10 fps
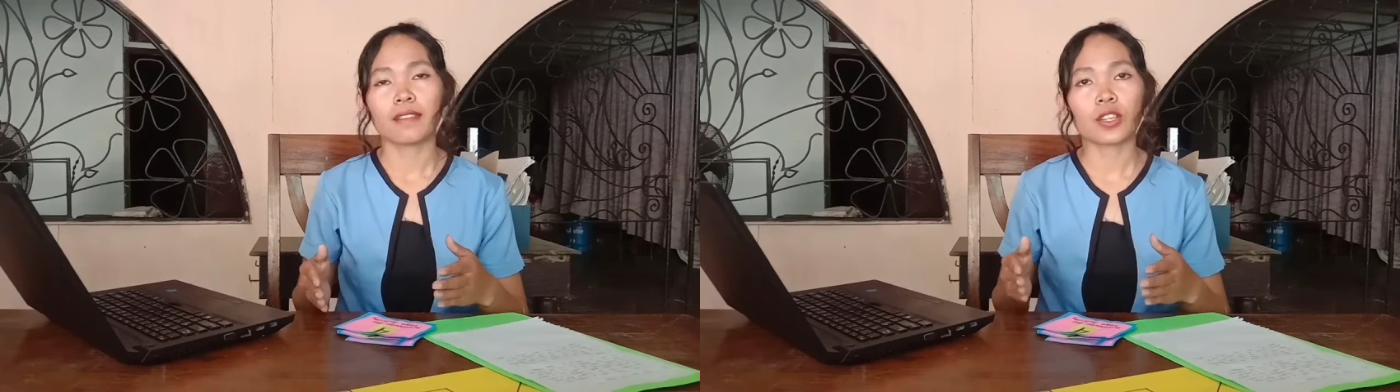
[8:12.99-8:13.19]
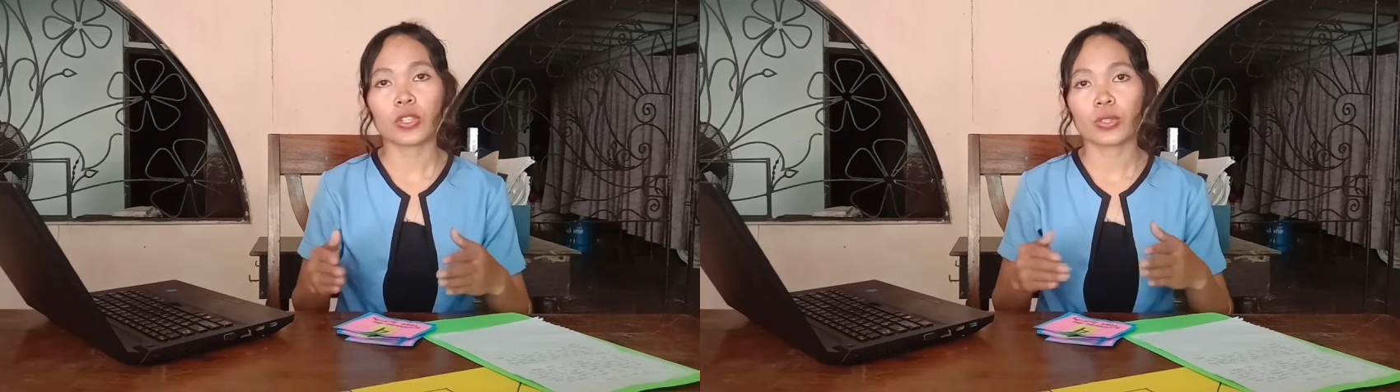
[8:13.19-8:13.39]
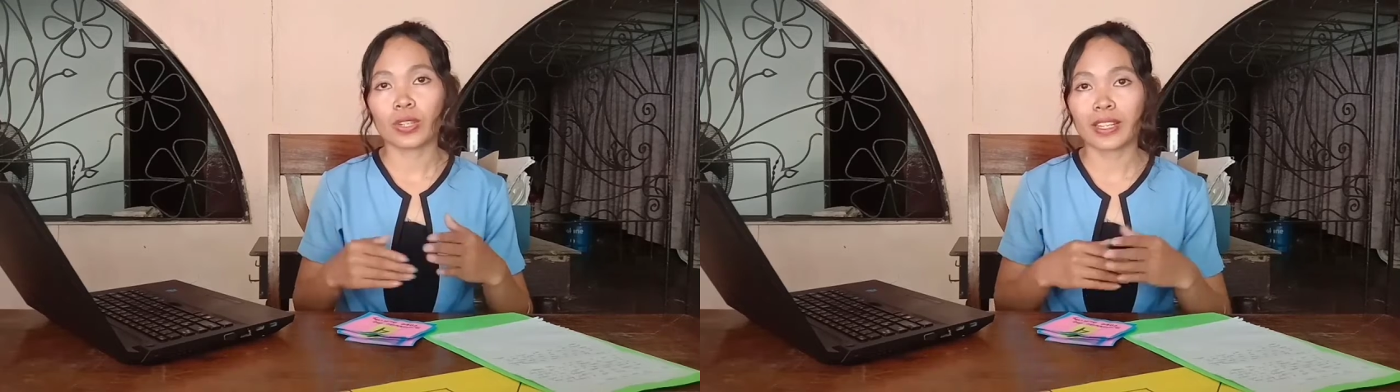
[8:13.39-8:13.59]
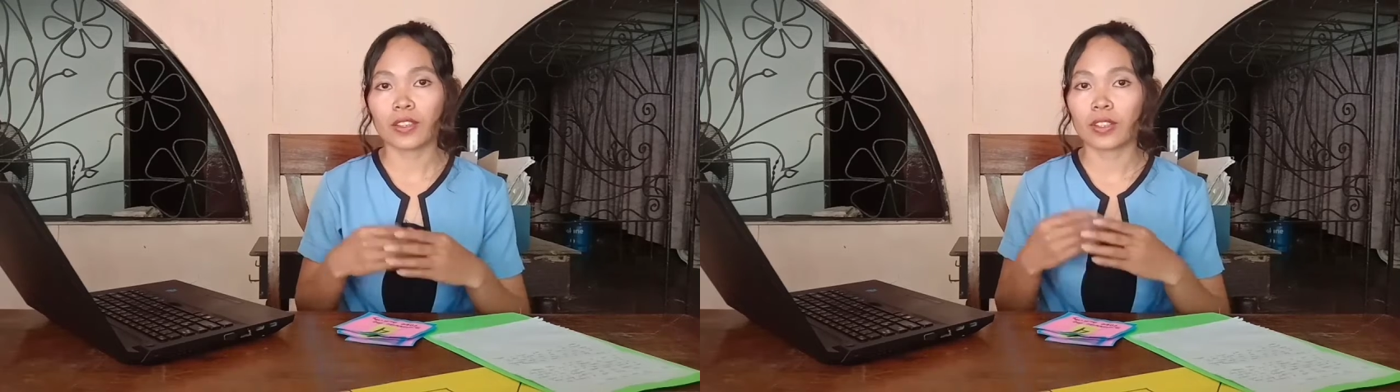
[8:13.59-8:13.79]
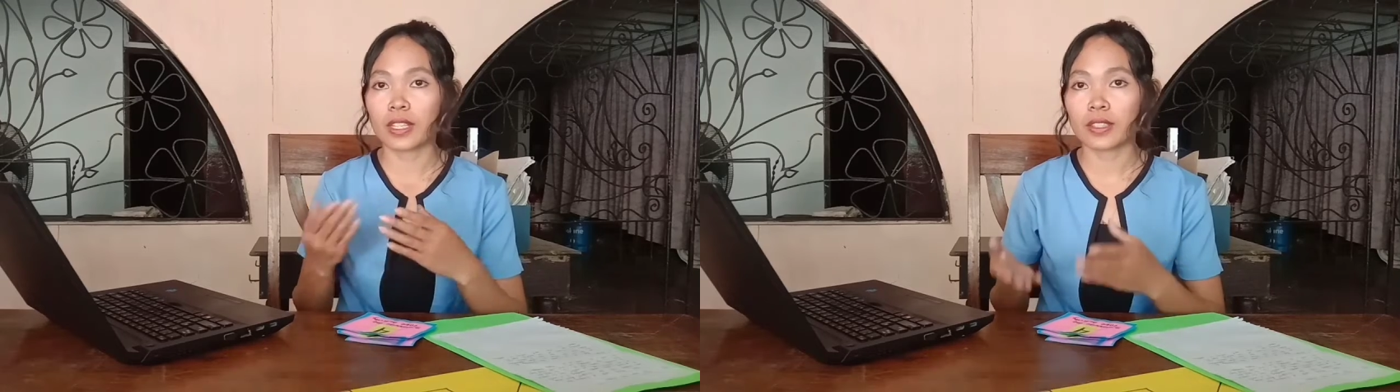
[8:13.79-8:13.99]
not just only
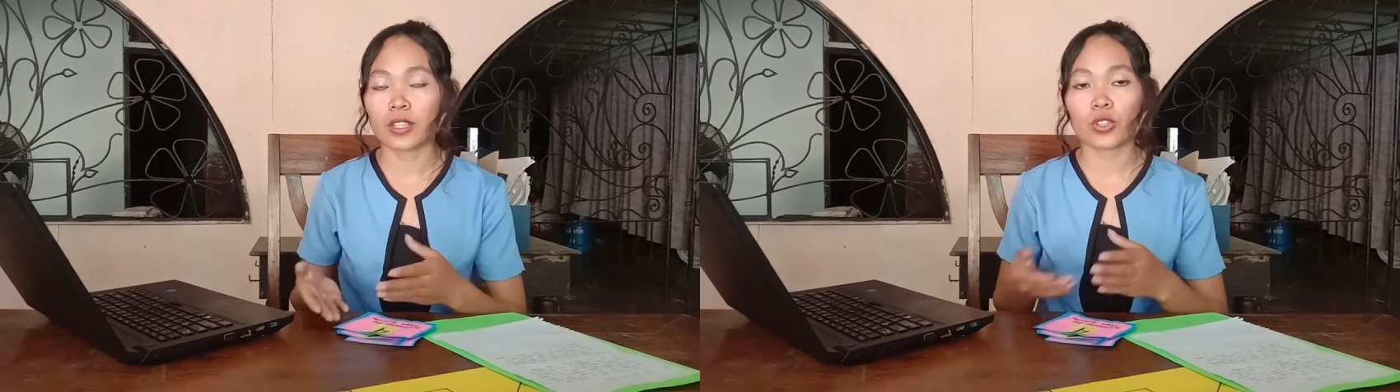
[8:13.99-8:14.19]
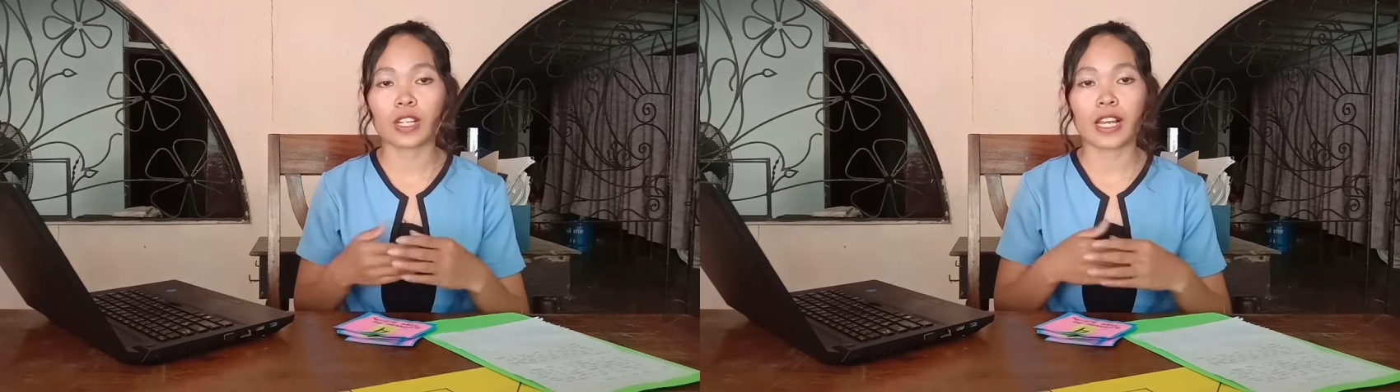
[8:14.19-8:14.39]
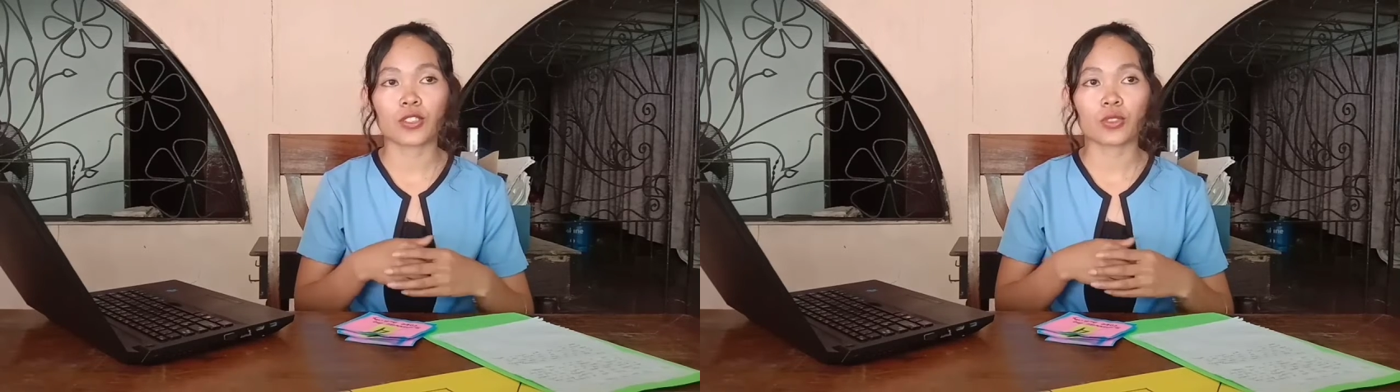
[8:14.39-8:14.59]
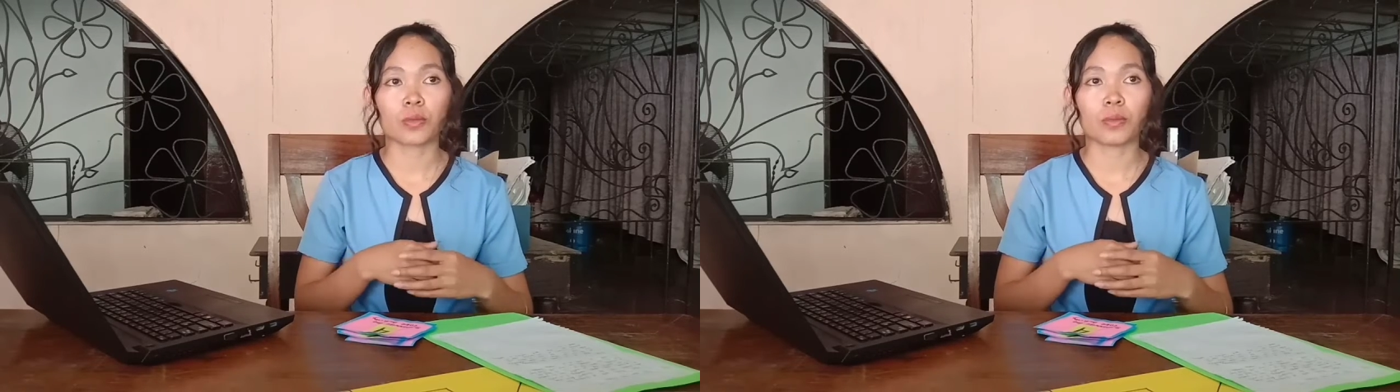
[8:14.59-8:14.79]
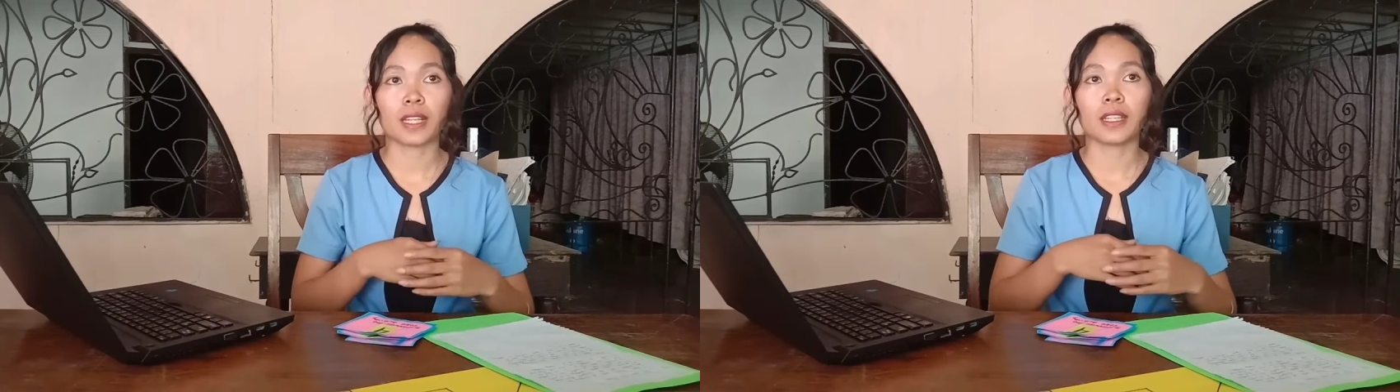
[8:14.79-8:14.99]
inside your
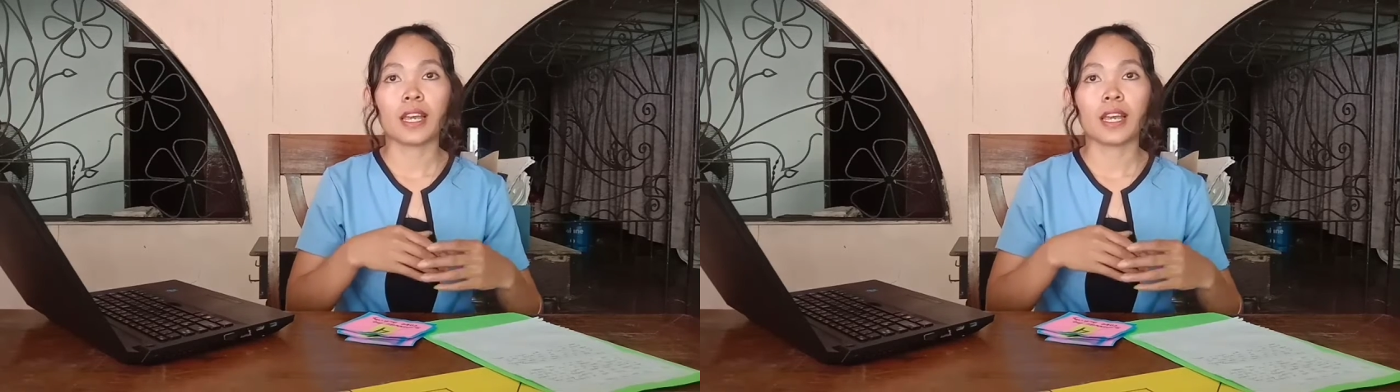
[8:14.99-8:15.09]
classroom, but